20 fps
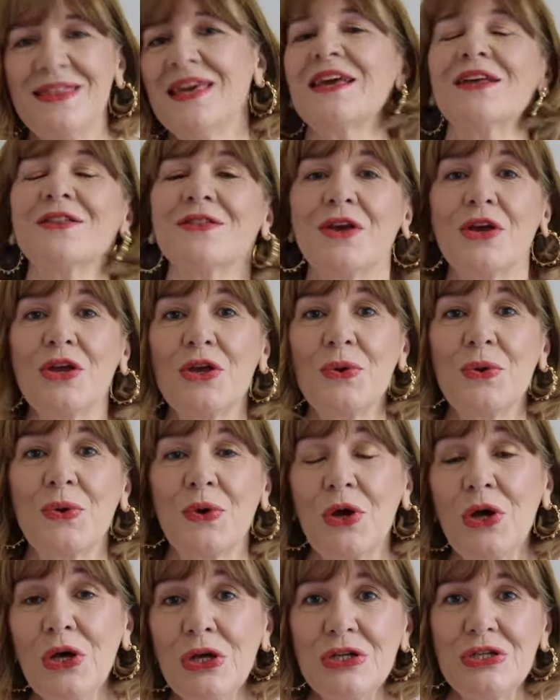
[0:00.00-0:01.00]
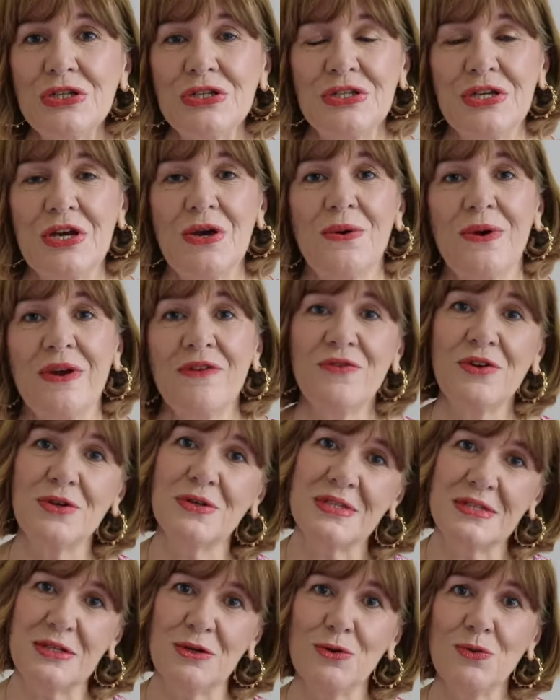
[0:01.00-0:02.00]
thing that you could do if you
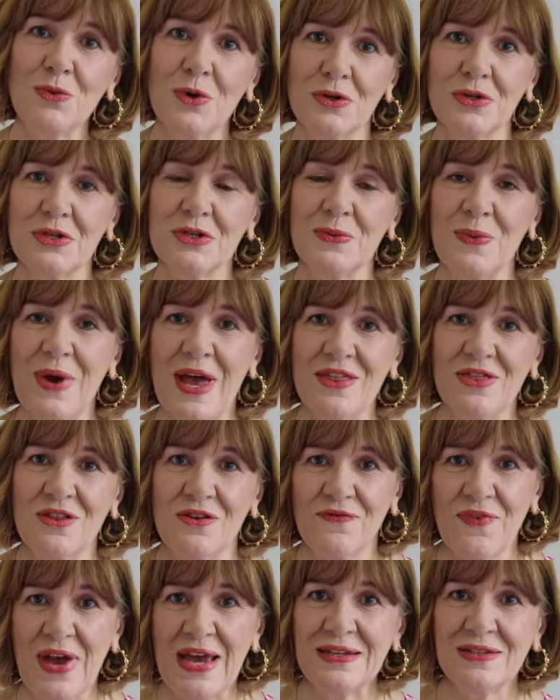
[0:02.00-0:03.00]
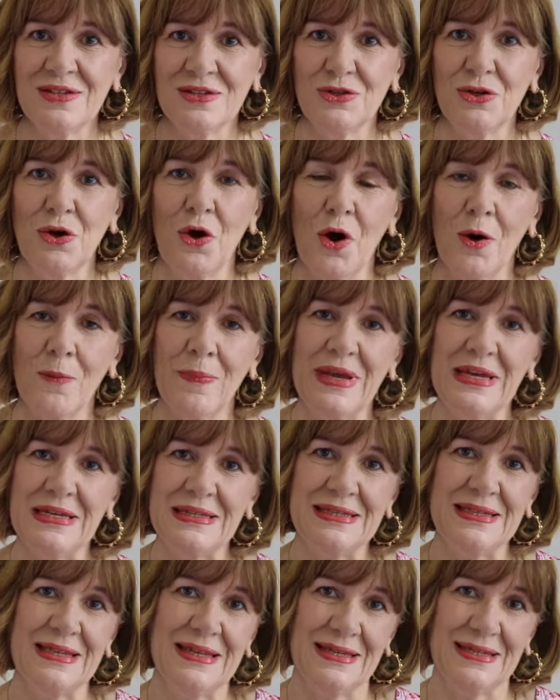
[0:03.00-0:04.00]
still want to wear the vest top
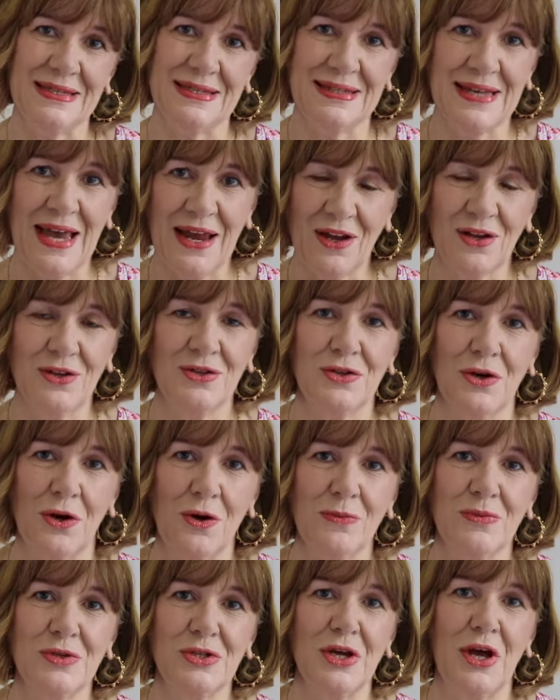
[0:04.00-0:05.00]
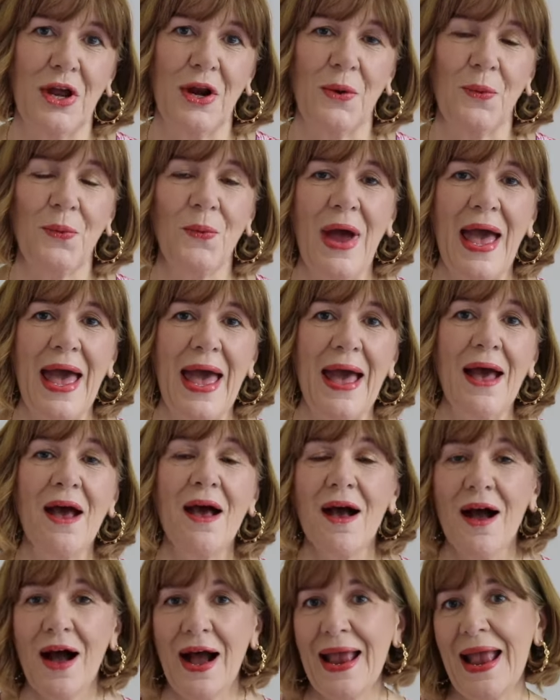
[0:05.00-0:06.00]
is this second option, where
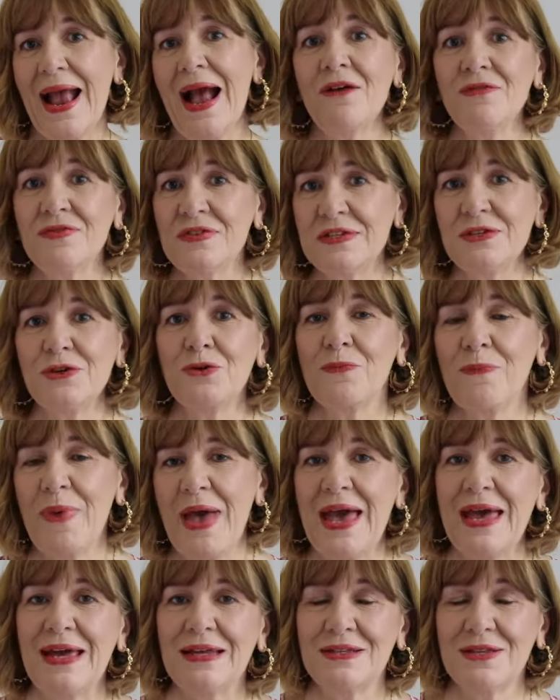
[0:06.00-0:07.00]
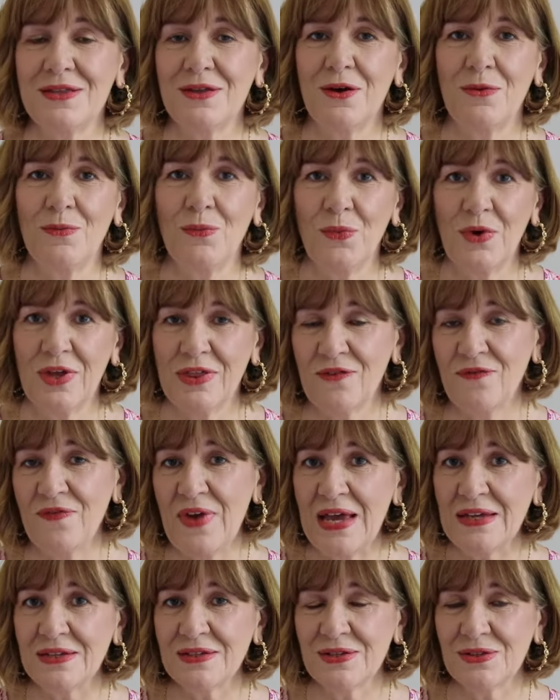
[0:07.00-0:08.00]
I have still paired them with a
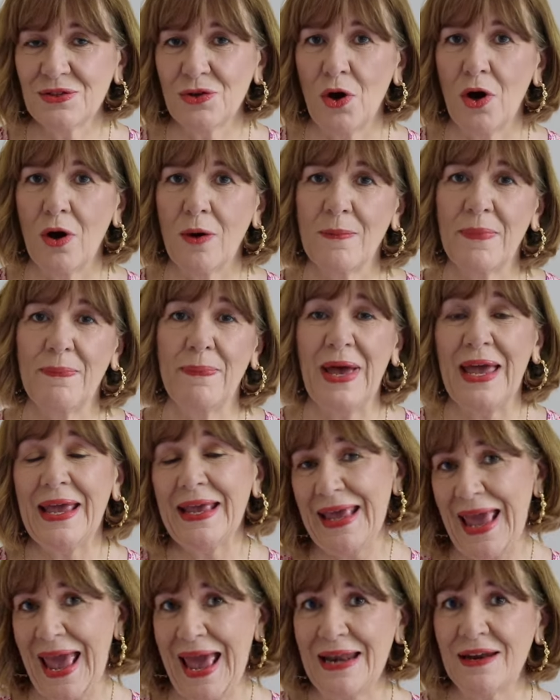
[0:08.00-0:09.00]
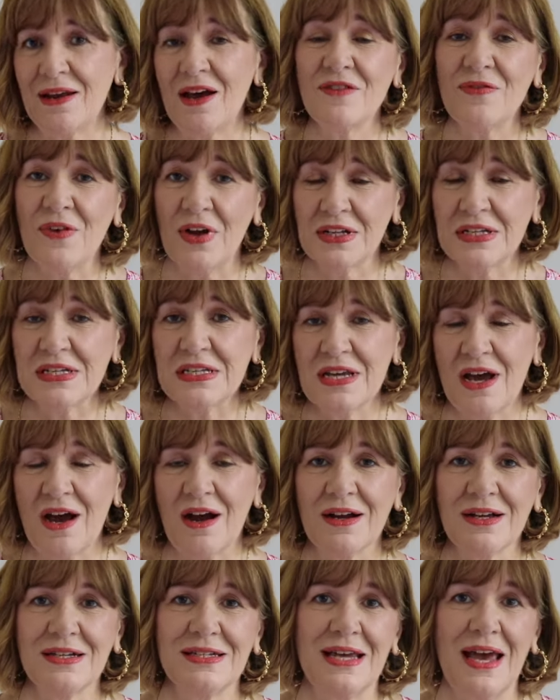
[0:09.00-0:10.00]
vest top, but again I've
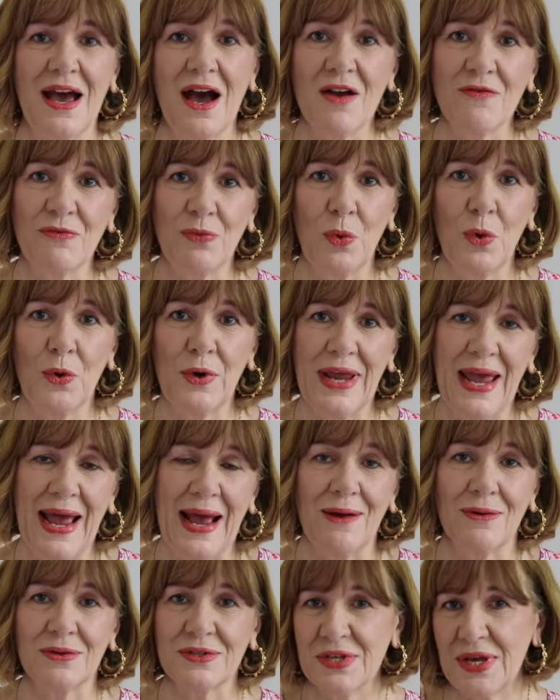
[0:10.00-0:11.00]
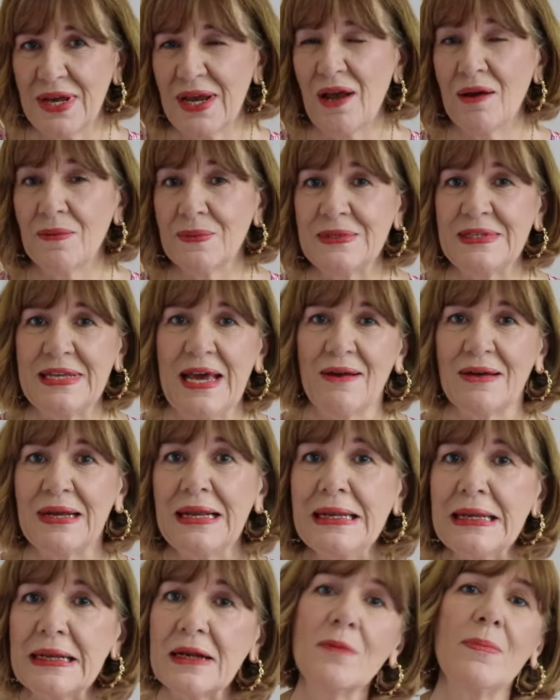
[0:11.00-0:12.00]
untucked it, I've worn it out so it comes down
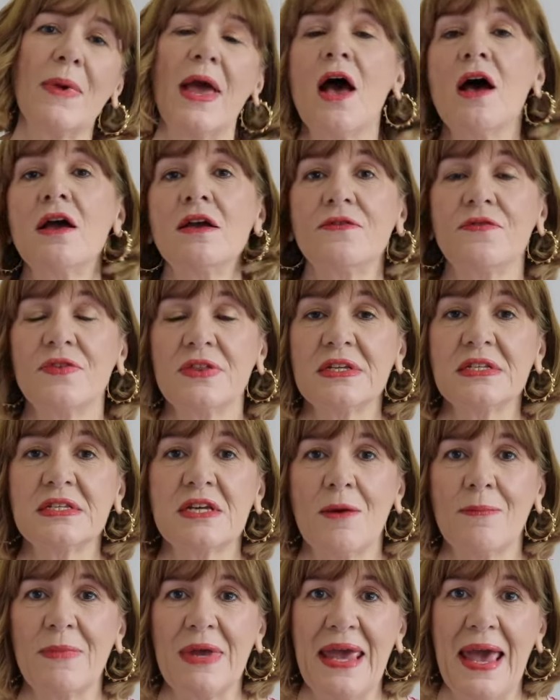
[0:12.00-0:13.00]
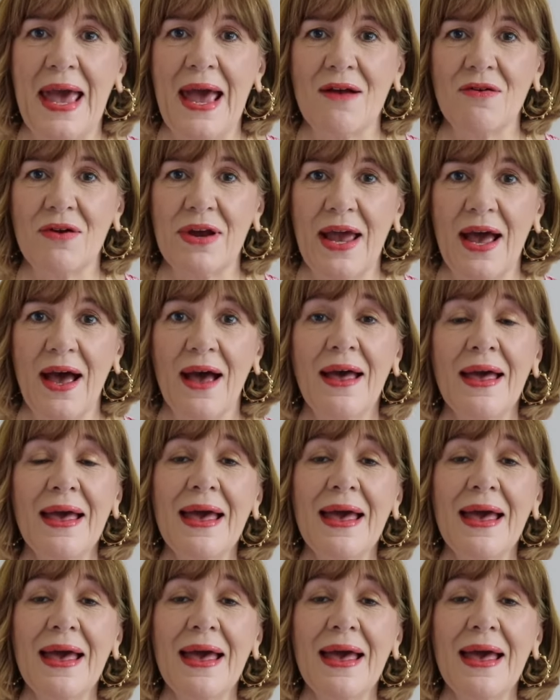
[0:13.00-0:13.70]
a little bit over the tummy area,